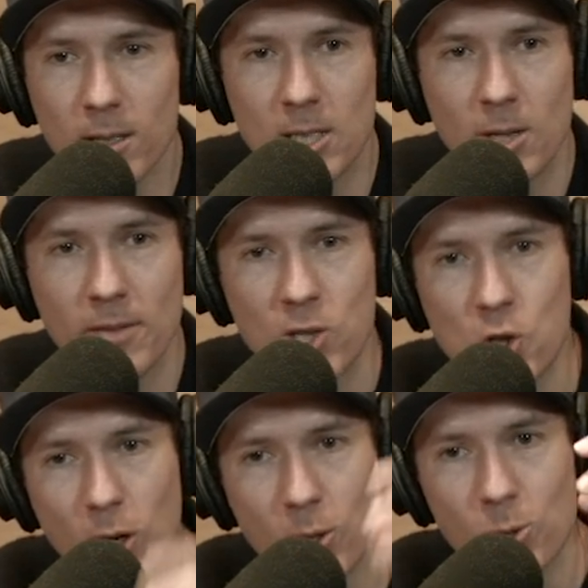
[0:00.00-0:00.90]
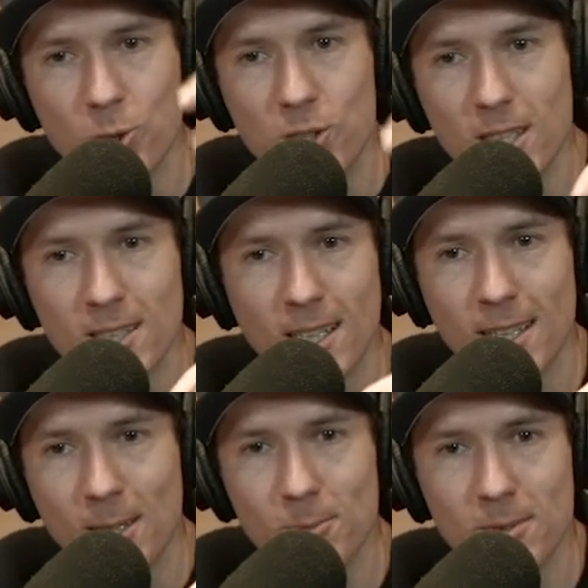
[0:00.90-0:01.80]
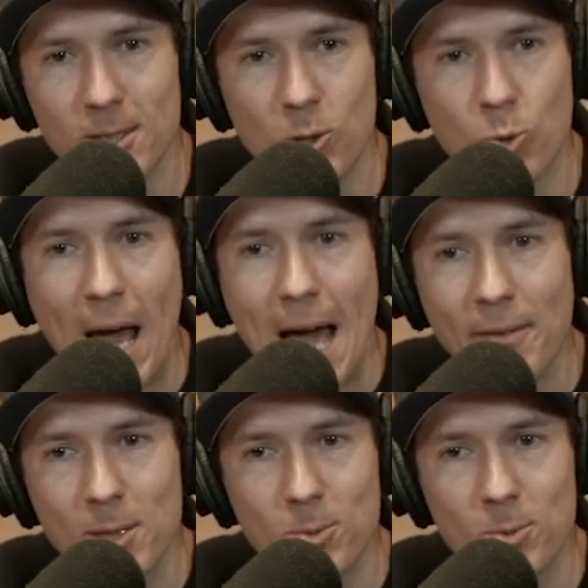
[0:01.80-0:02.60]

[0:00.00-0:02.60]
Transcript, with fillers: Like you have like charcoal shit that like you know gravity